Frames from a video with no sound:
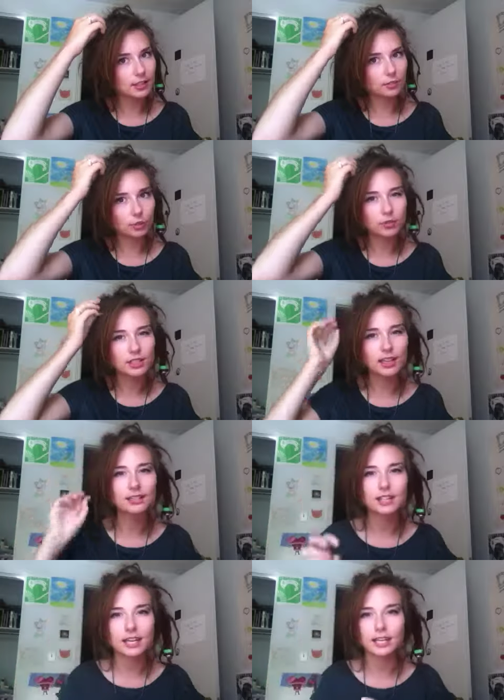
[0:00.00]
at the roots again
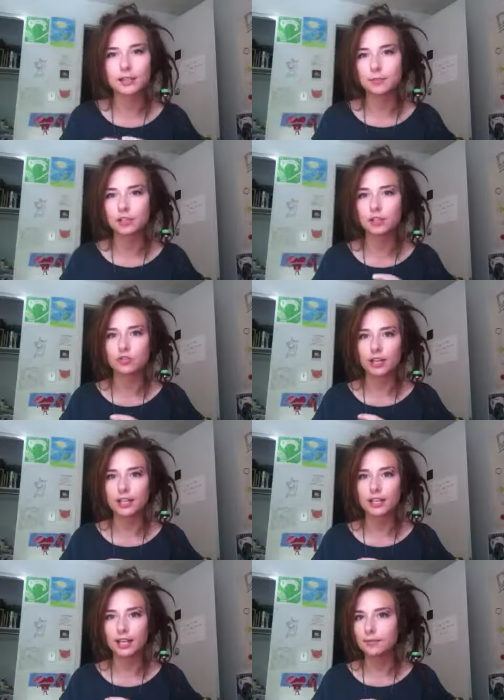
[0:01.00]
to kind of get them to start
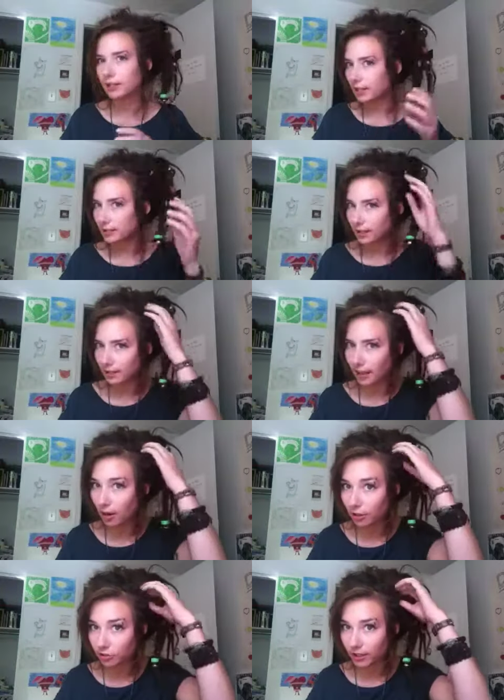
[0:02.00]
dreading again, because like they
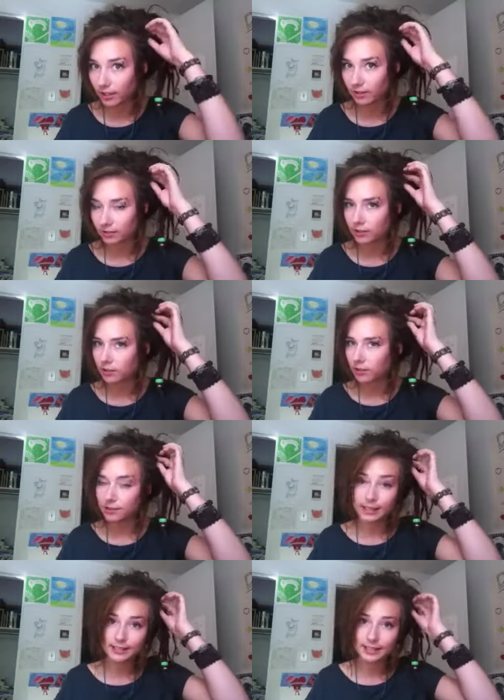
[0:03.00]
are dreading
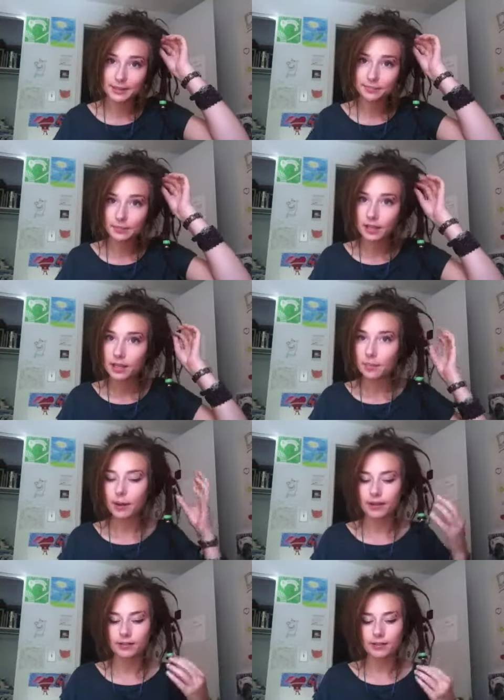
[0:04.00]
nicely.
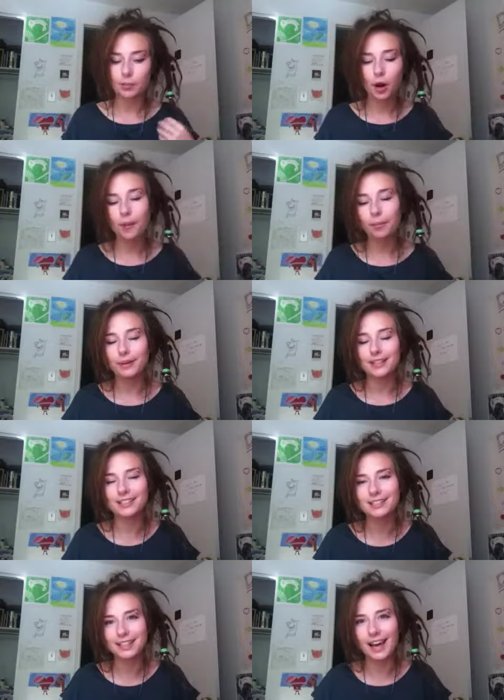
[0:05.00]
But the problem
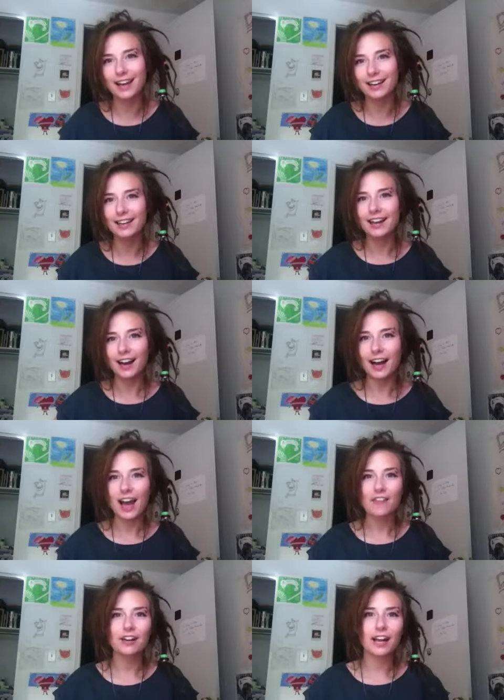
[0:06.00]
is that I
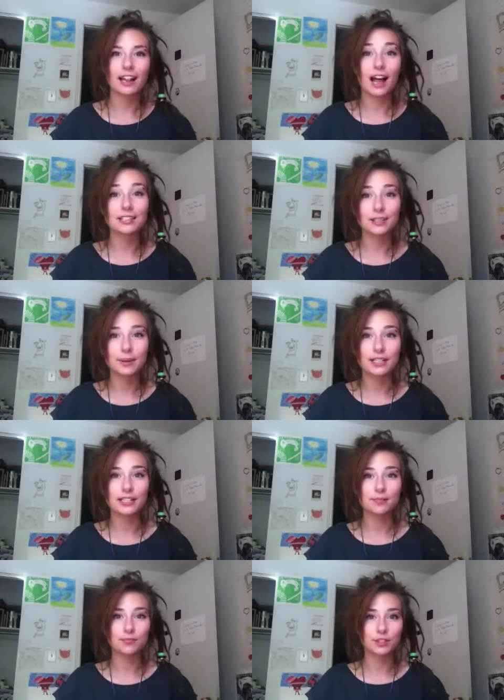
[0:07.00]
haven't had elastic bands
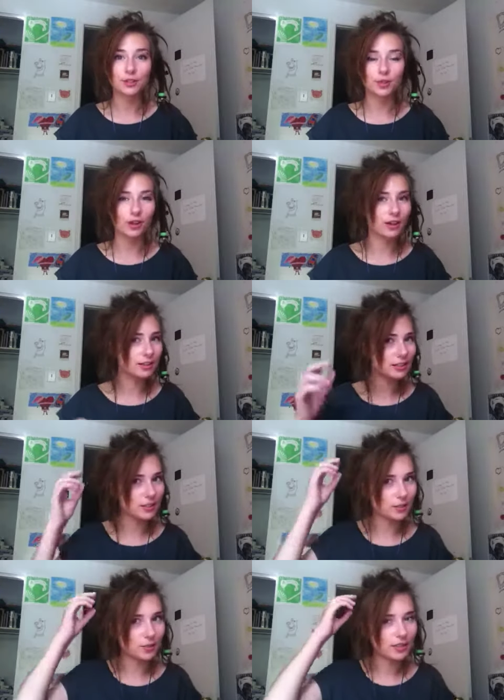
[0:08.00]
in them for so long,
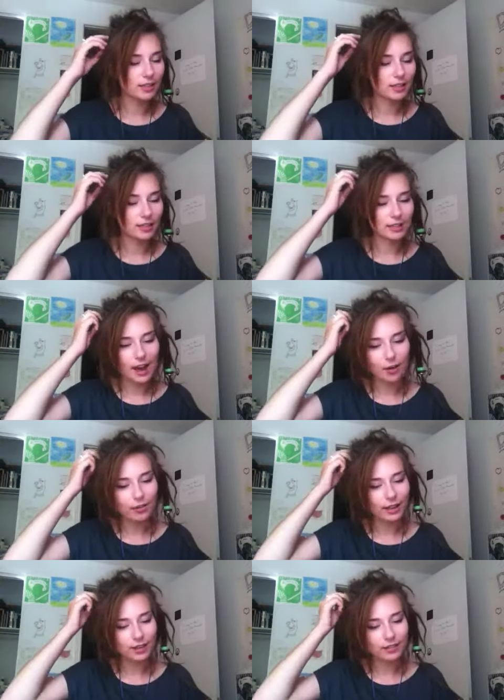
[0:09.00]
so now
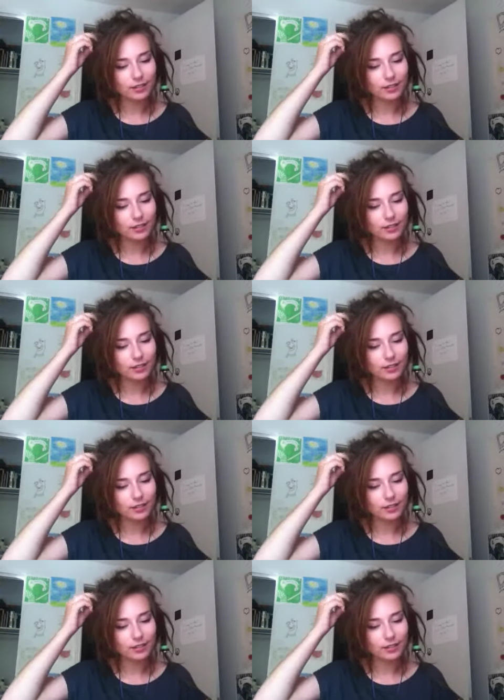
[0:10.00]
like